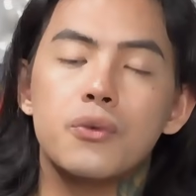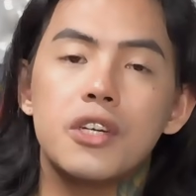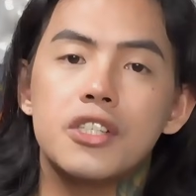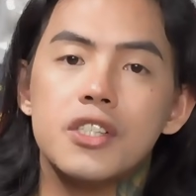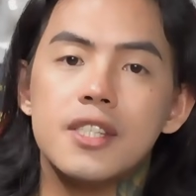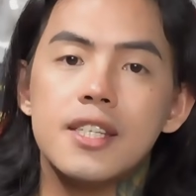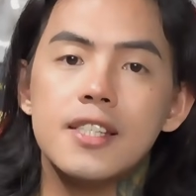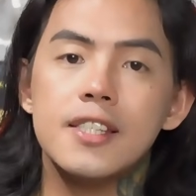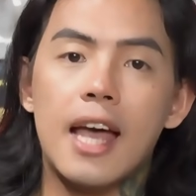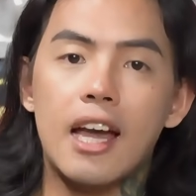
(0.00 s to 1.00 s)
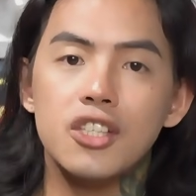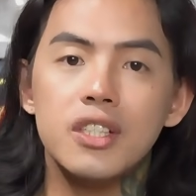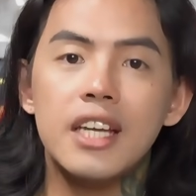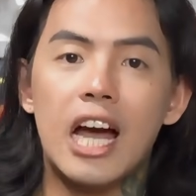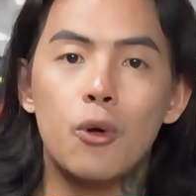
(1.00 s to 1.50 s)
regions, this is
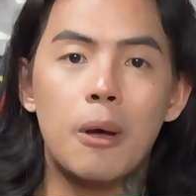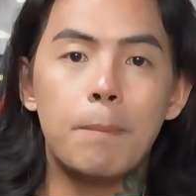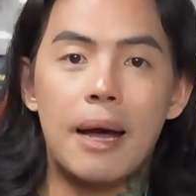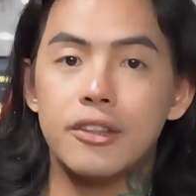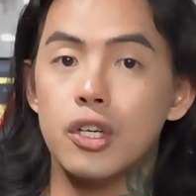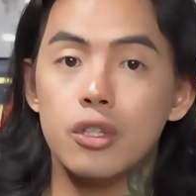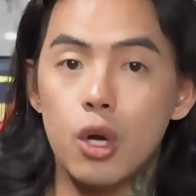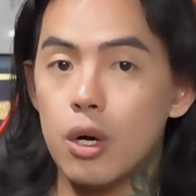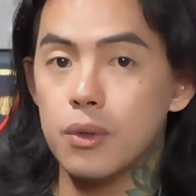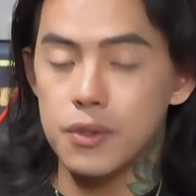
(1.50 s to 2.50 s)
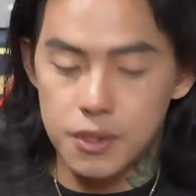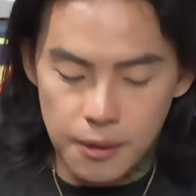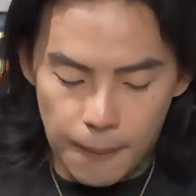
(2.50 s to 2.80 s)
actually how my pattern goes.